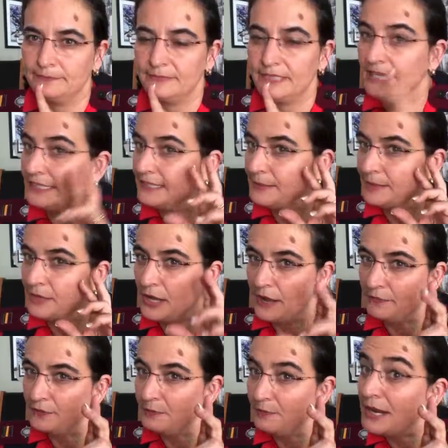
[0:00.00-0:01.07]
You
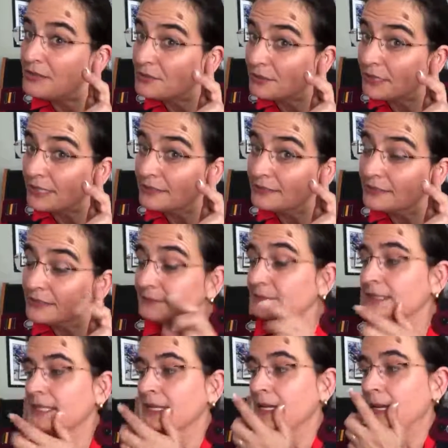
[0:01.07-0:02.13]
have to measure it.
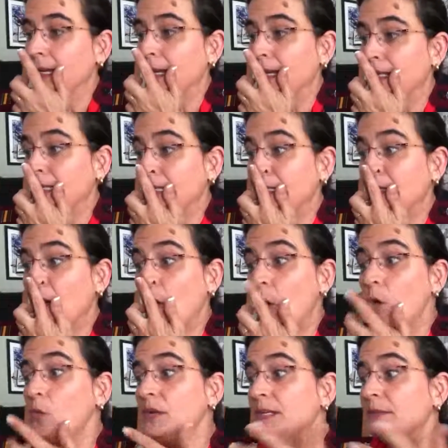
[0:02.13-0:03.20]
And then
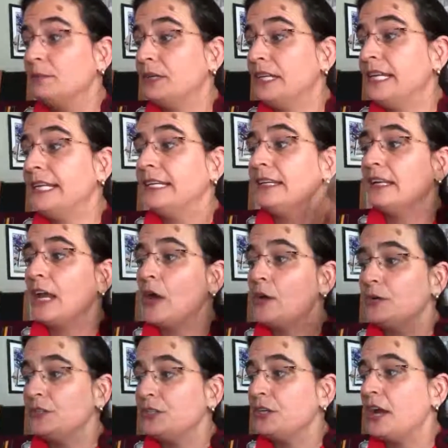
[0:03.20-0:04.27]
whole wheat bread,
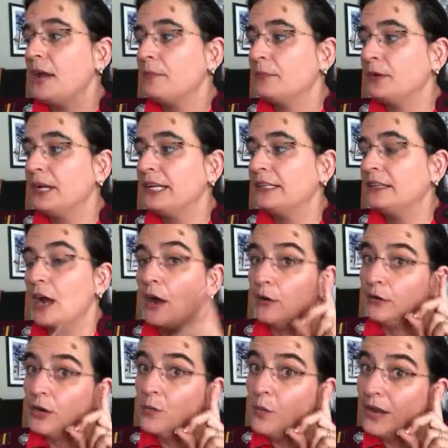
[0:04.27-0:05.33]
low GI bread,
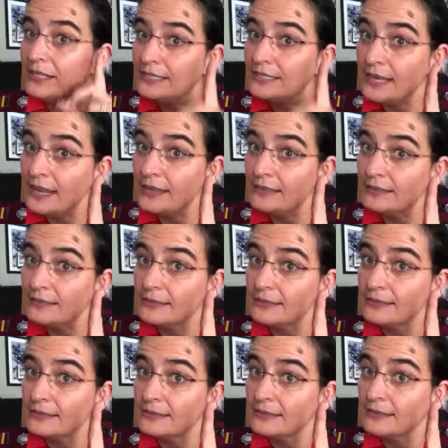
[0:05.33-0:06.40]
only 1
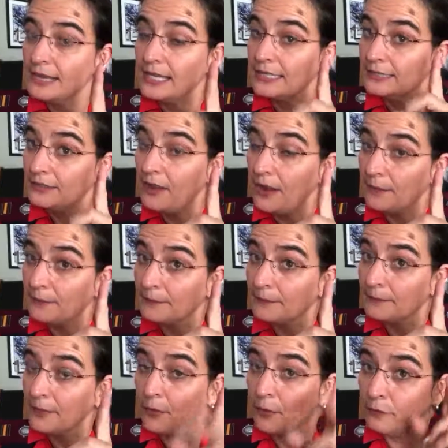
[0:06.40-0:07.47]
slice at a time,
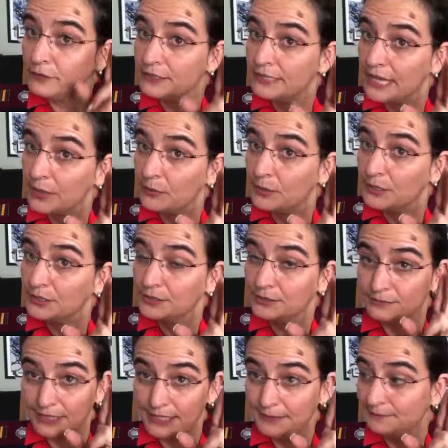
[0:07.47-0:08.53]
half a sandwich.
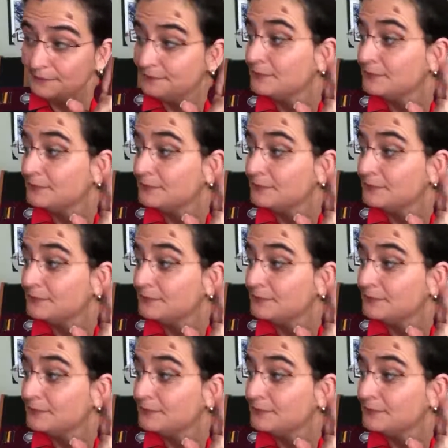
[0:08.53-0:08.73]
Ne?